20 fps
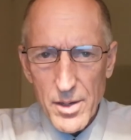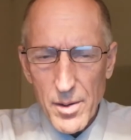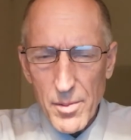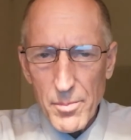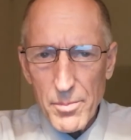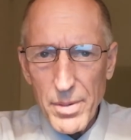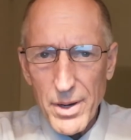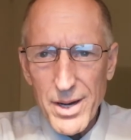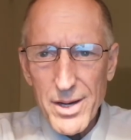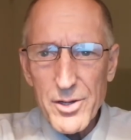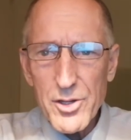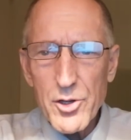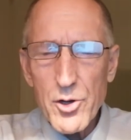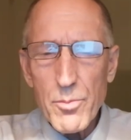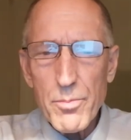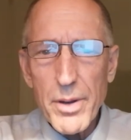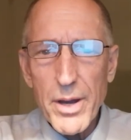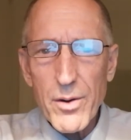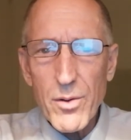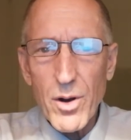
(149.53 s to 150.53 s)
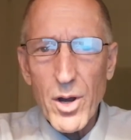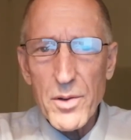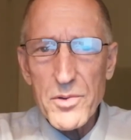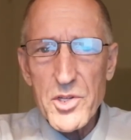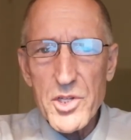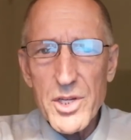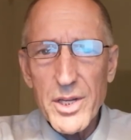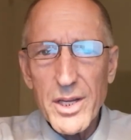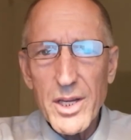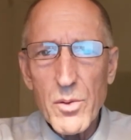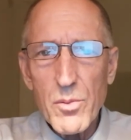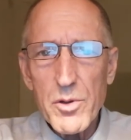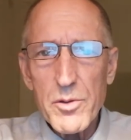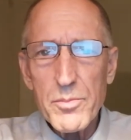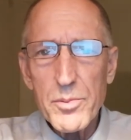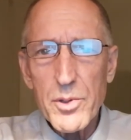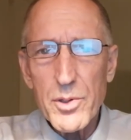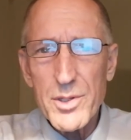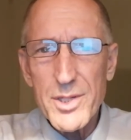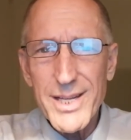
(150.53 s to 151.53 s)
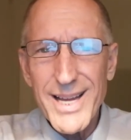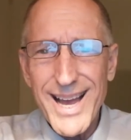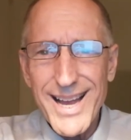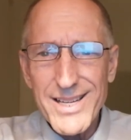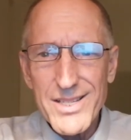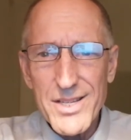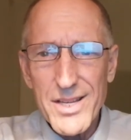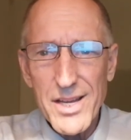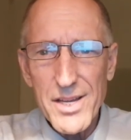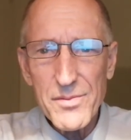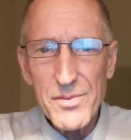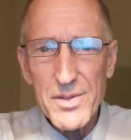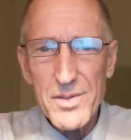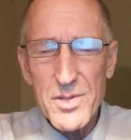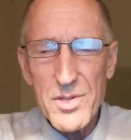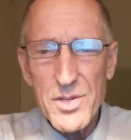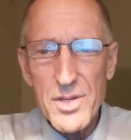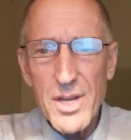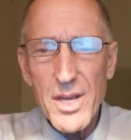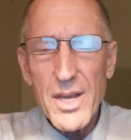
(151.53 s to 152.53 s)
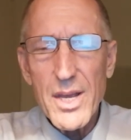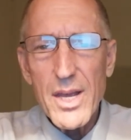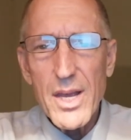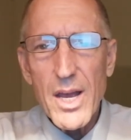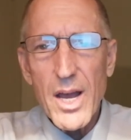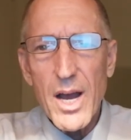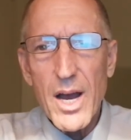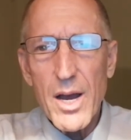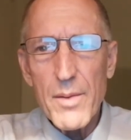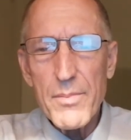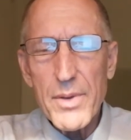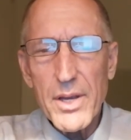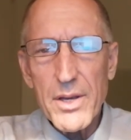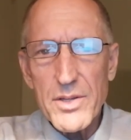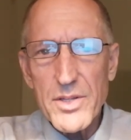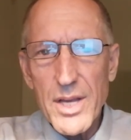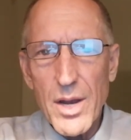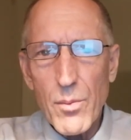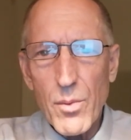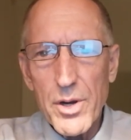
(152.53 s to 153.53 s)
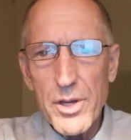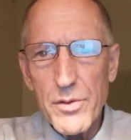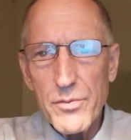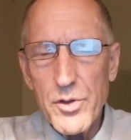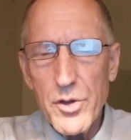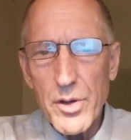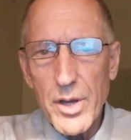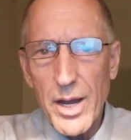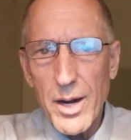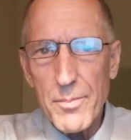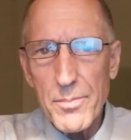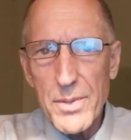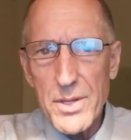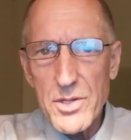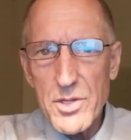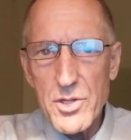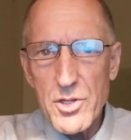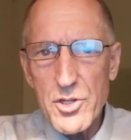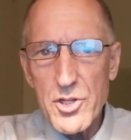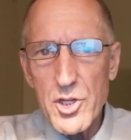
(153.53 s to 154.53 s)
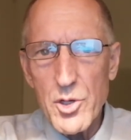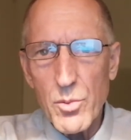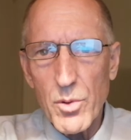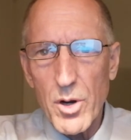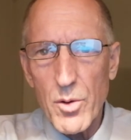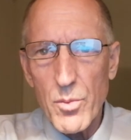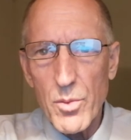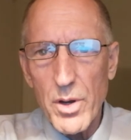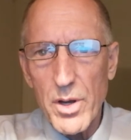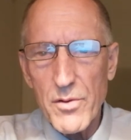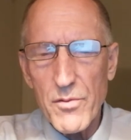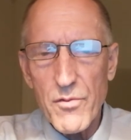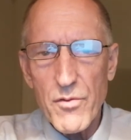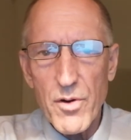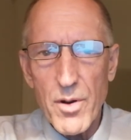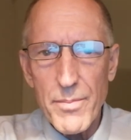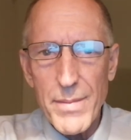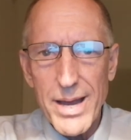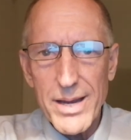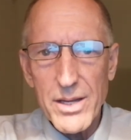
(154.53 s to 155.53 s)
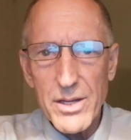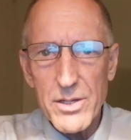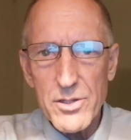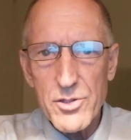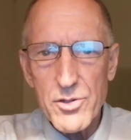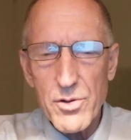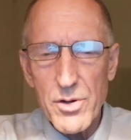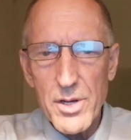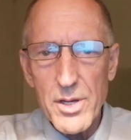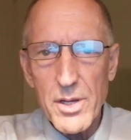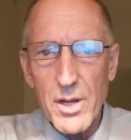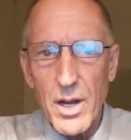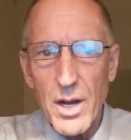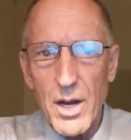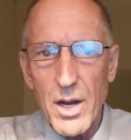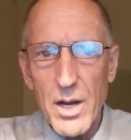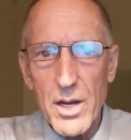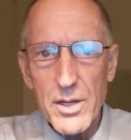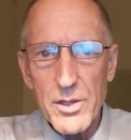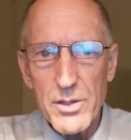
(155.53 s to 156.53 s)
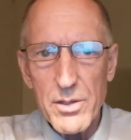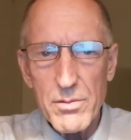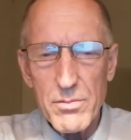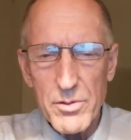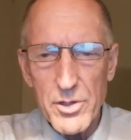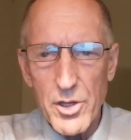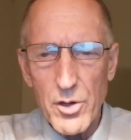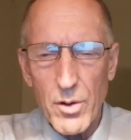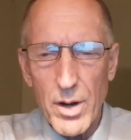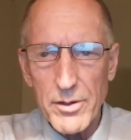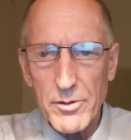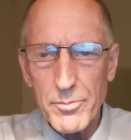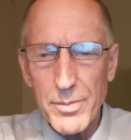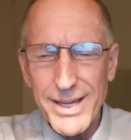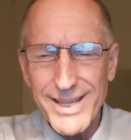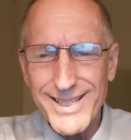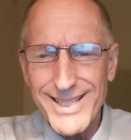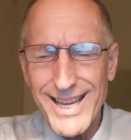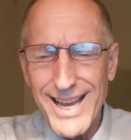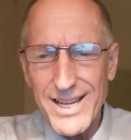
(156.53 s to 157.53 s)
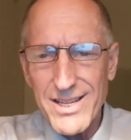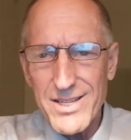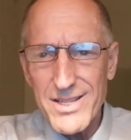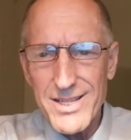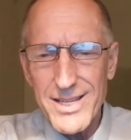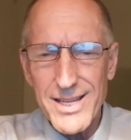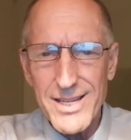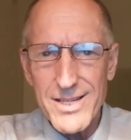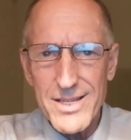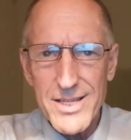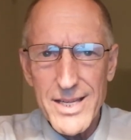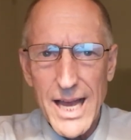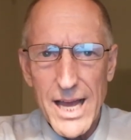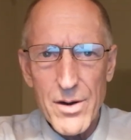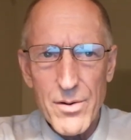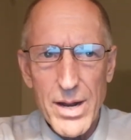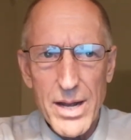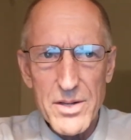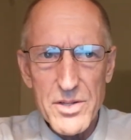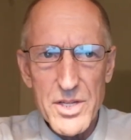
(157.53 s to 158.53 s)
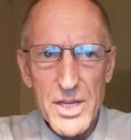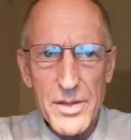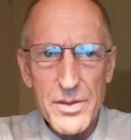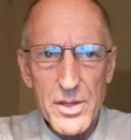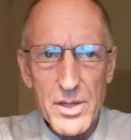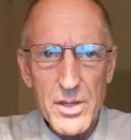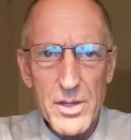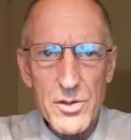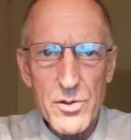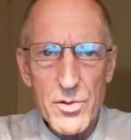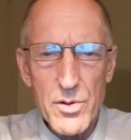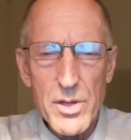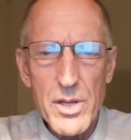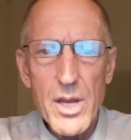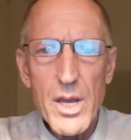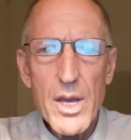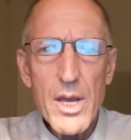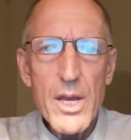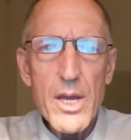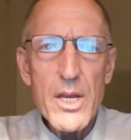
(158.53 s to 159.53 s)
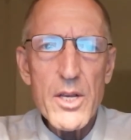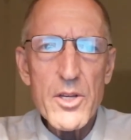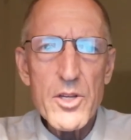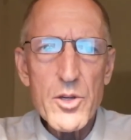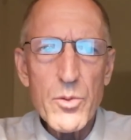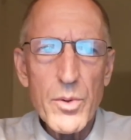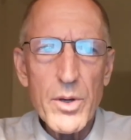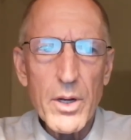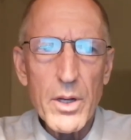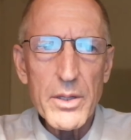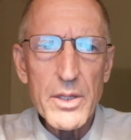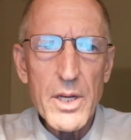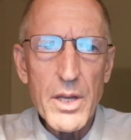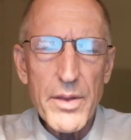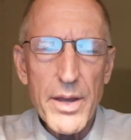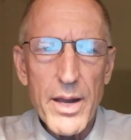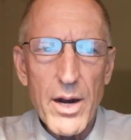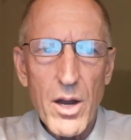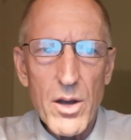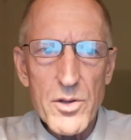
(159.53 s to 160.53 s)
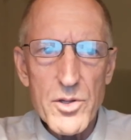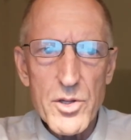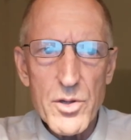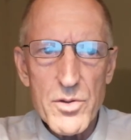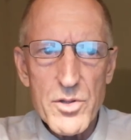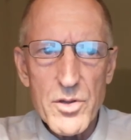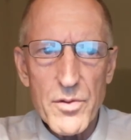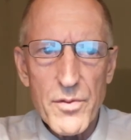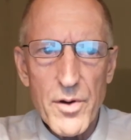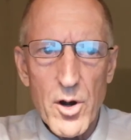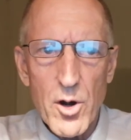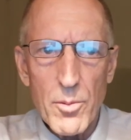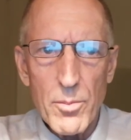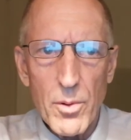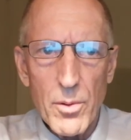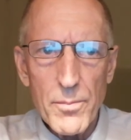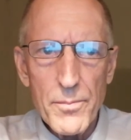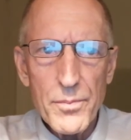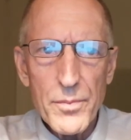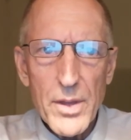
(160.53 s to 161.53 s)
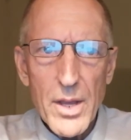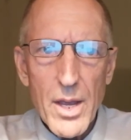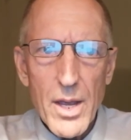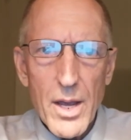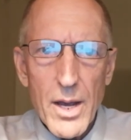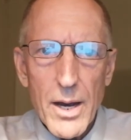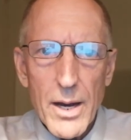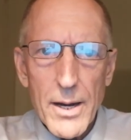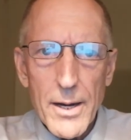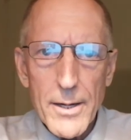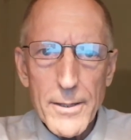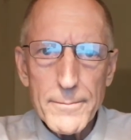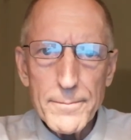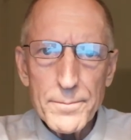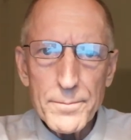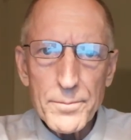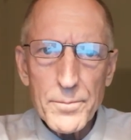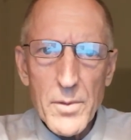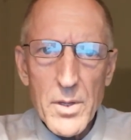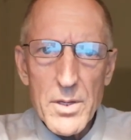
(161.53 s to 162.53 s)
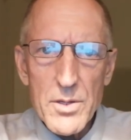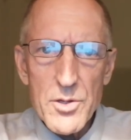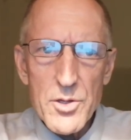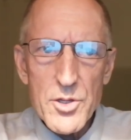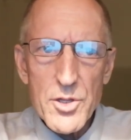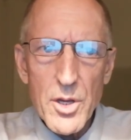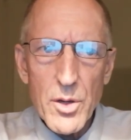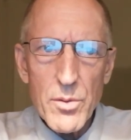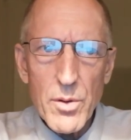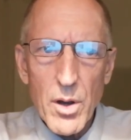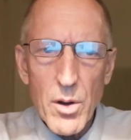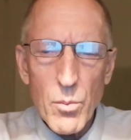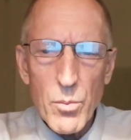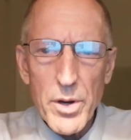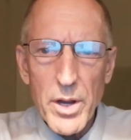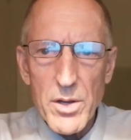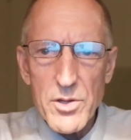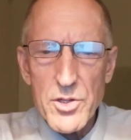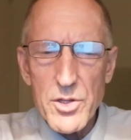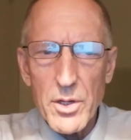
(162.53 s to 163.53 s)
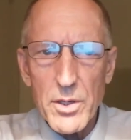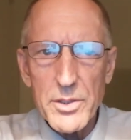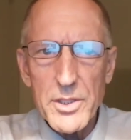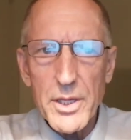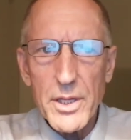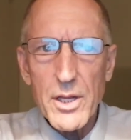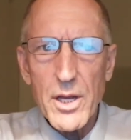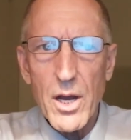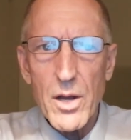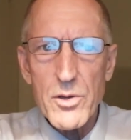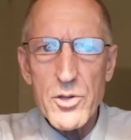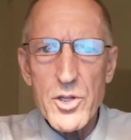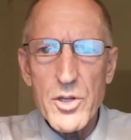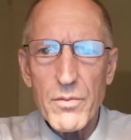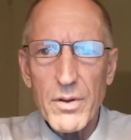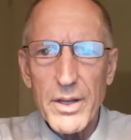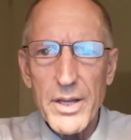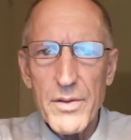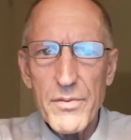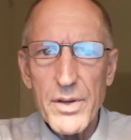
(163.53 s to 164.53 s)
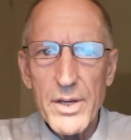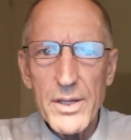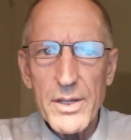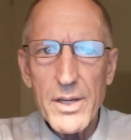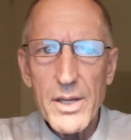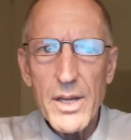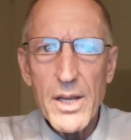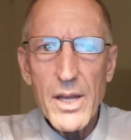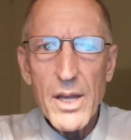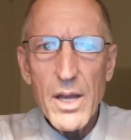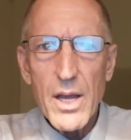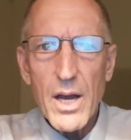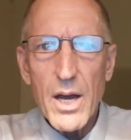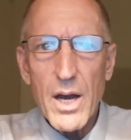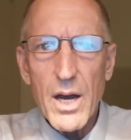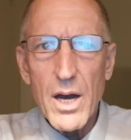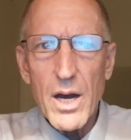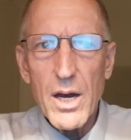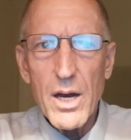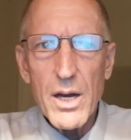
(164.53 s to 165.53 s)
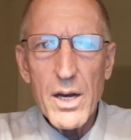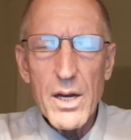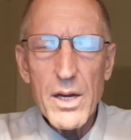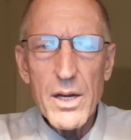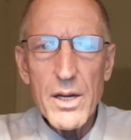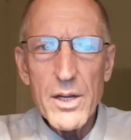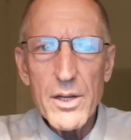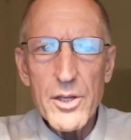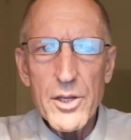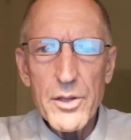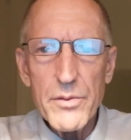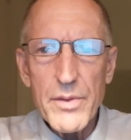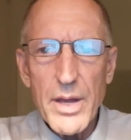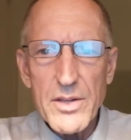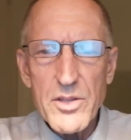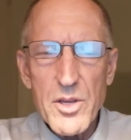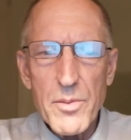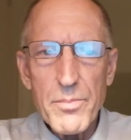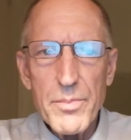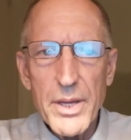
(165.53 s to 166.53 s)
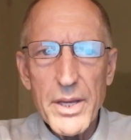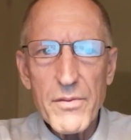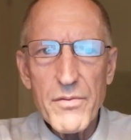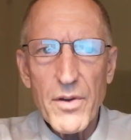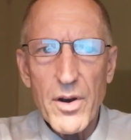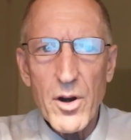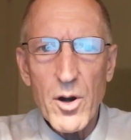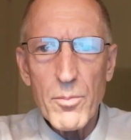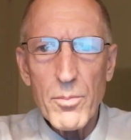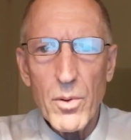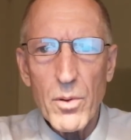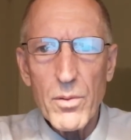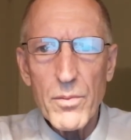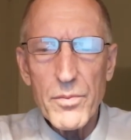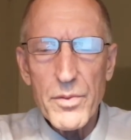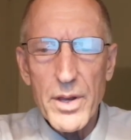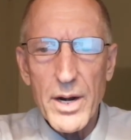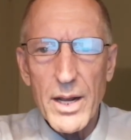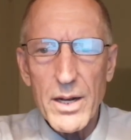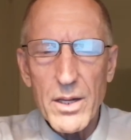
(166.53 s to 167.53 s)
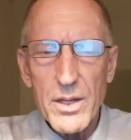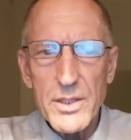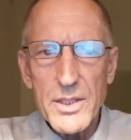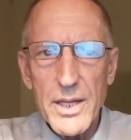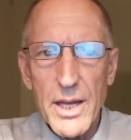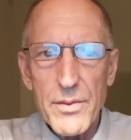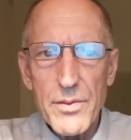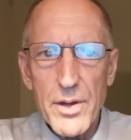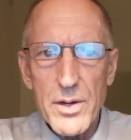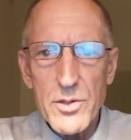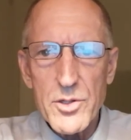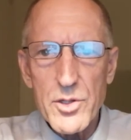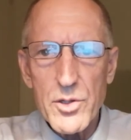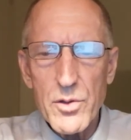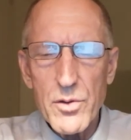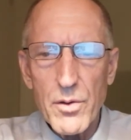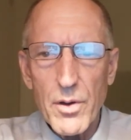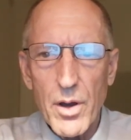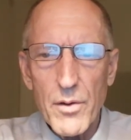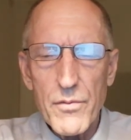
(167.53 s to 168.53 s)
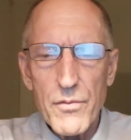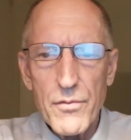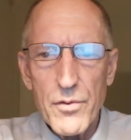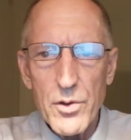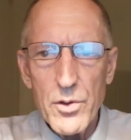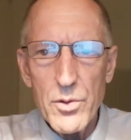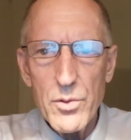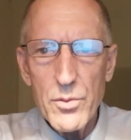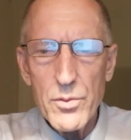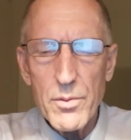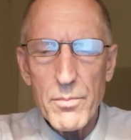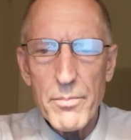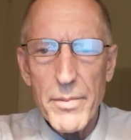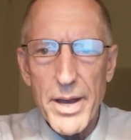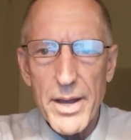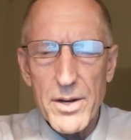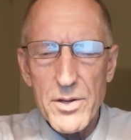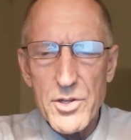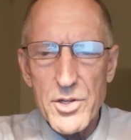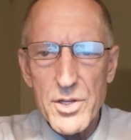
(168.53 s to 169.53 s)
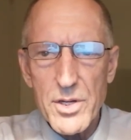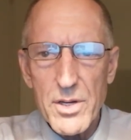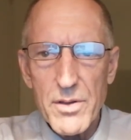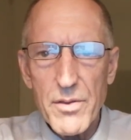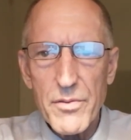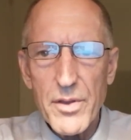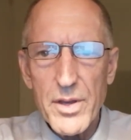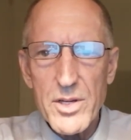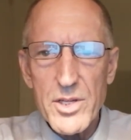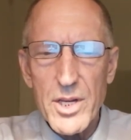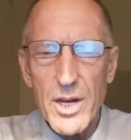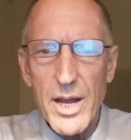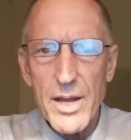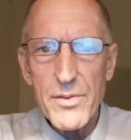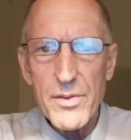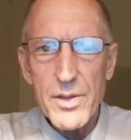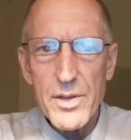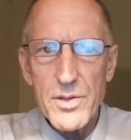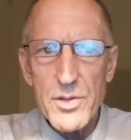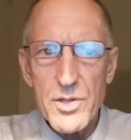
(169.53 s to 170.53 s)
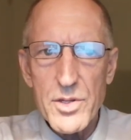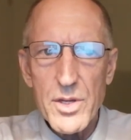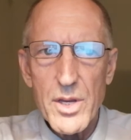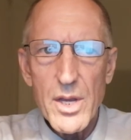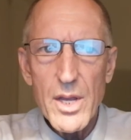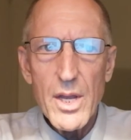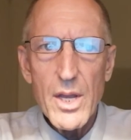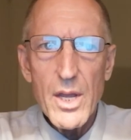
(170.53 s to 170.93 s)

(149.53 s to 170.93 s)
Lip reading: but you're better off sticking with pure tax havens because that way if you got a business you want to run from that country, you don't have to pay taxes inside or outside the country. So we looked at that also as a variable. We also looked at cost of living. That's a big variable that I looked at there too. Food, medicine, things like this.